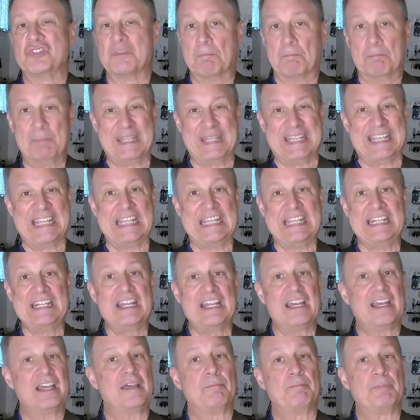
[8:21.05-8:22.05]

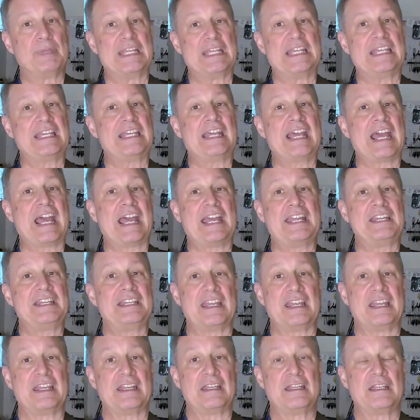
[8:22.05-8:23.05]
bead,
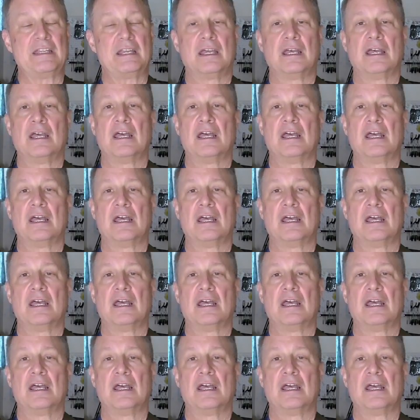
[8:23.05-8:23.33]
B-E-A-D,